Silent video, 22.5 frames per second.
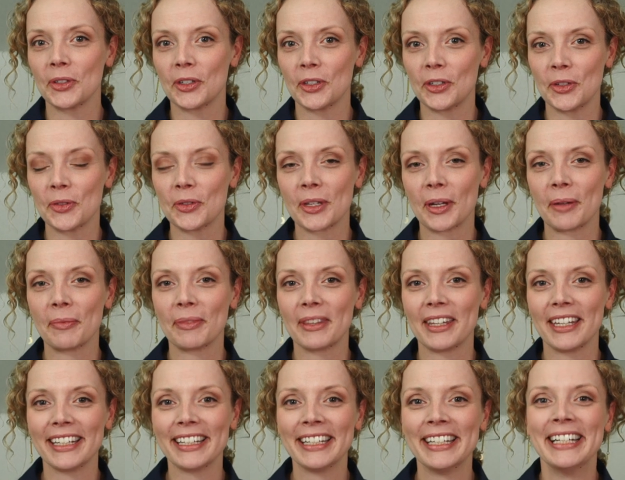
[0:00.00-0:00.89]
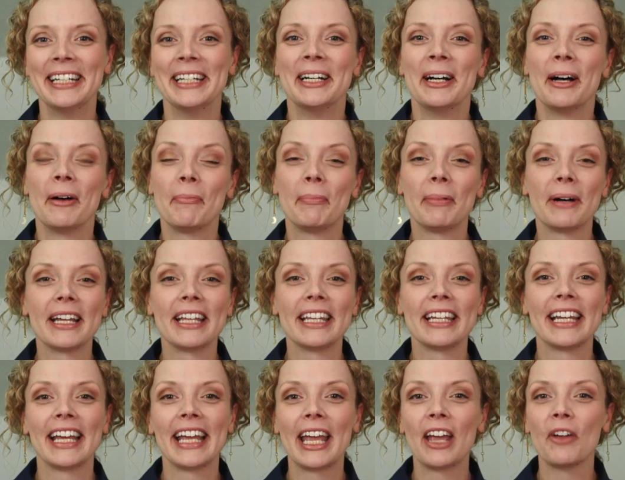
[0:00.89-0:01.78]
to do something,
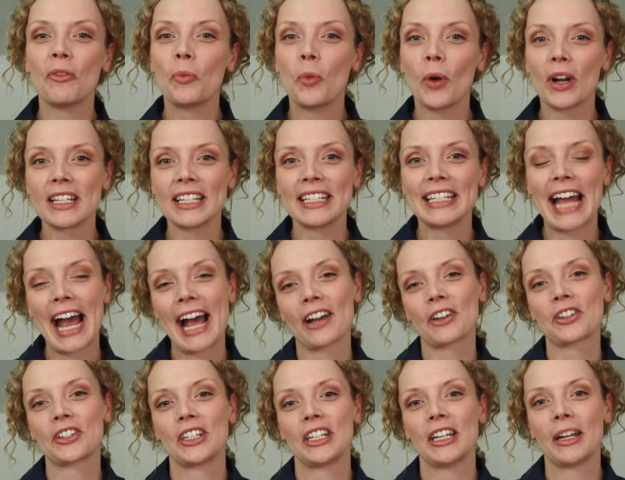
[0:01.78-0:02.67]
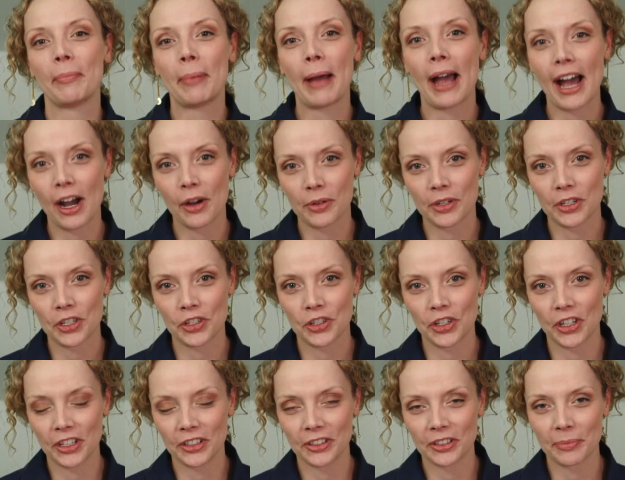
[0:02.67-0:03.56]
but it wasn't actually a power
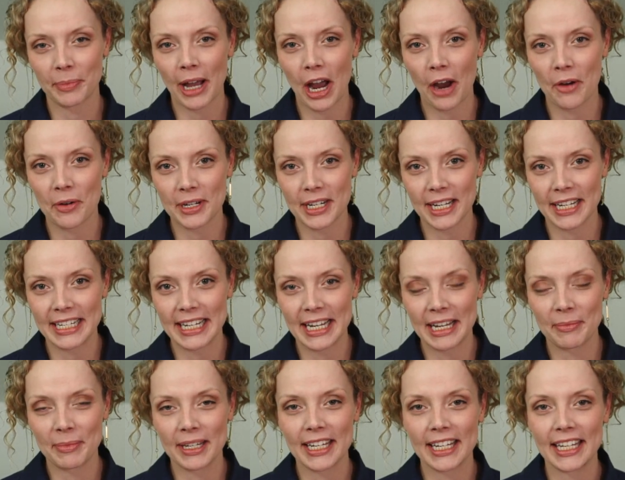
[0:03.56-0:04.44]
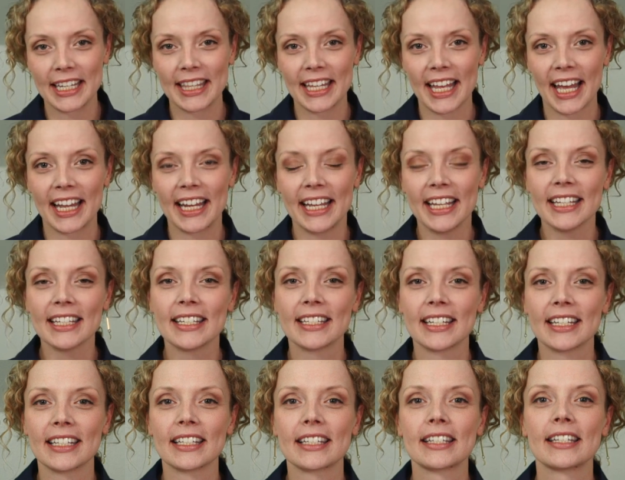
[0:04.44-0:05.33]
struggle or power dynamic in that
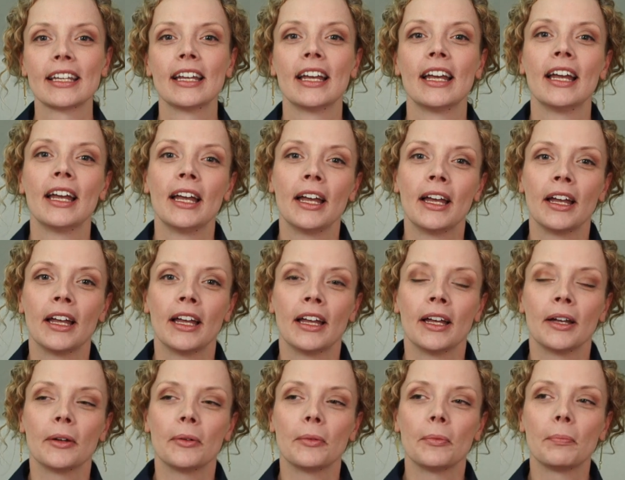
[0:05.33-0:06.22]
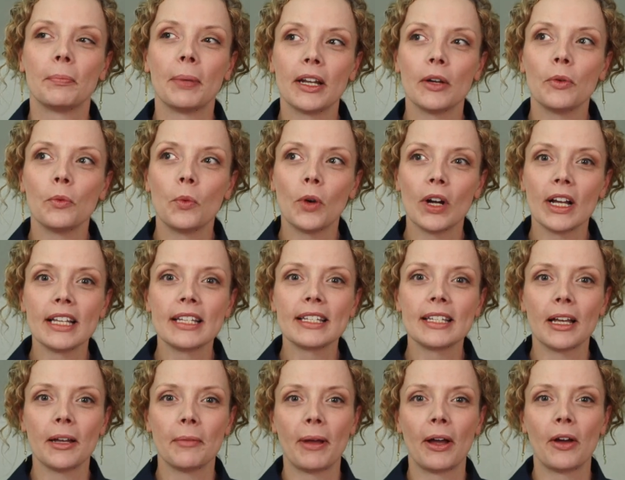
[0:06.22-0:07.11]
instance. But it was
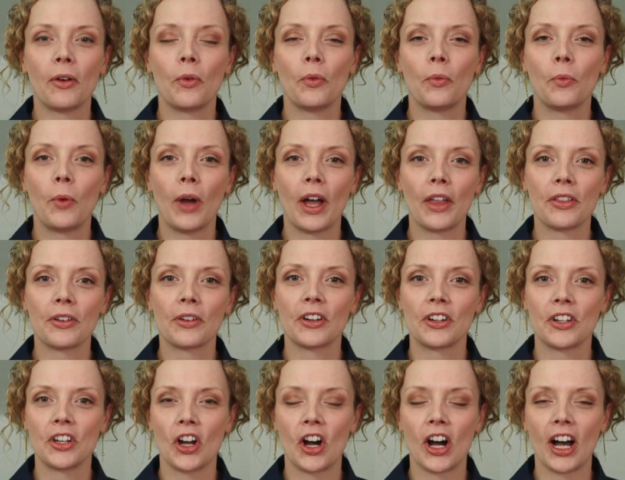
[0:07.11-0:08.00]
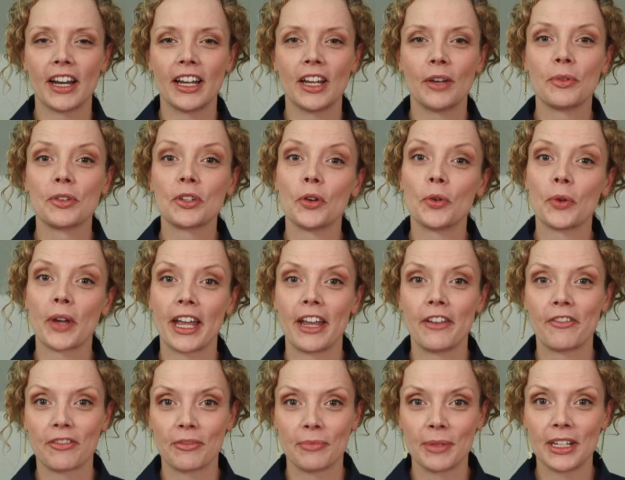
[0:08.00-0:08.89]
about whether or not it was
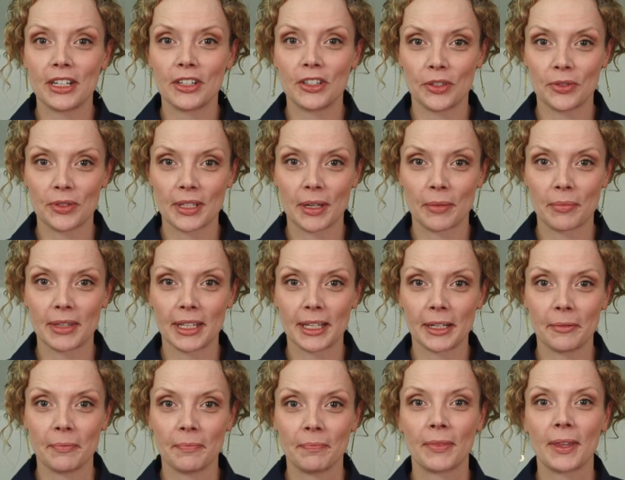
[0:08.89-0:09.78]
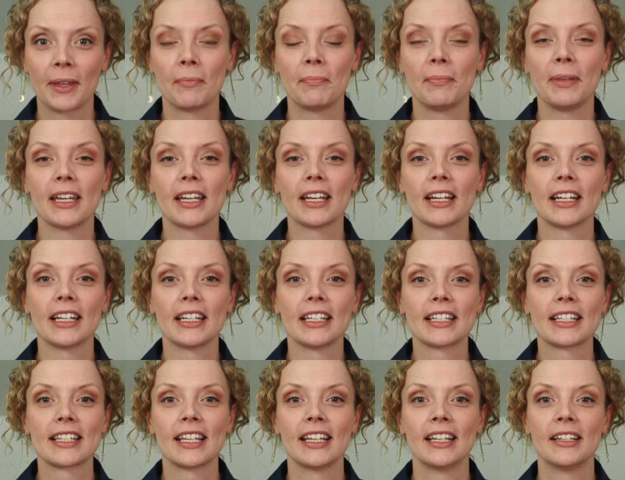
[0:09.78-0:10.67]
okay for me to do something,
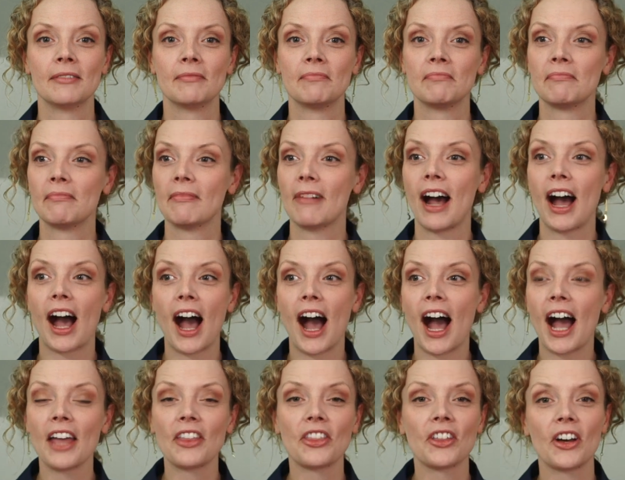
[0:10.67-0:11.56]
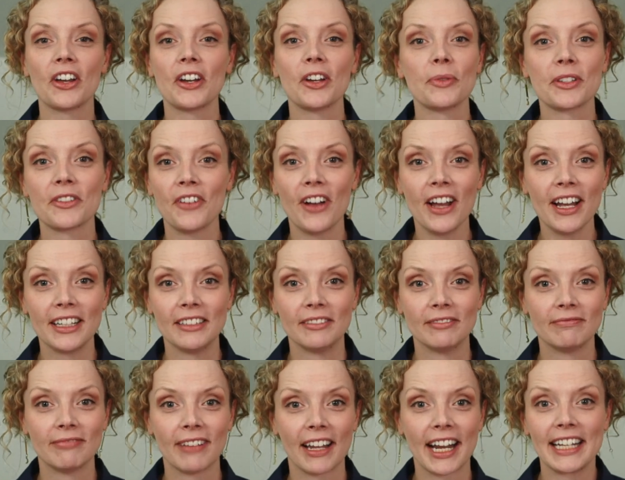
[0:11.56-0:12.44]
because I thought it was fine
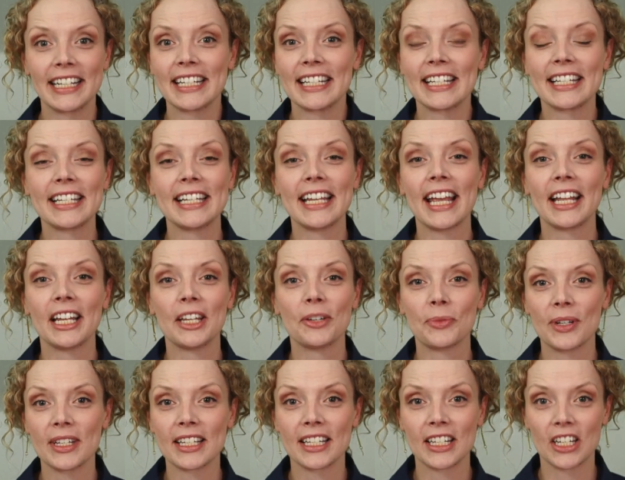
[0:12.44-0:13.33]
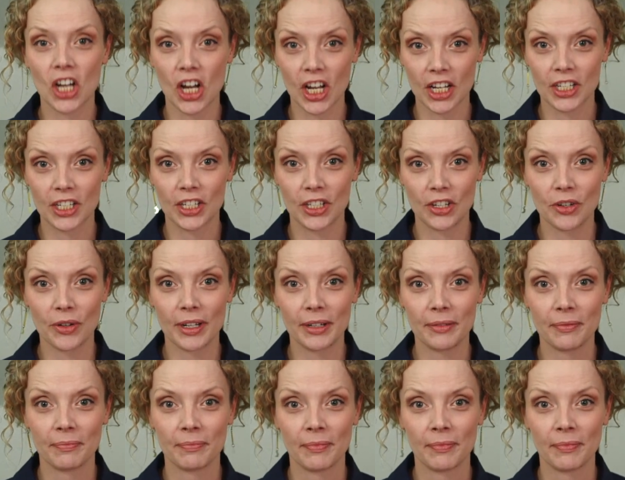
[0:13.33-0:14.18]
and I didn't see any reason not to do it.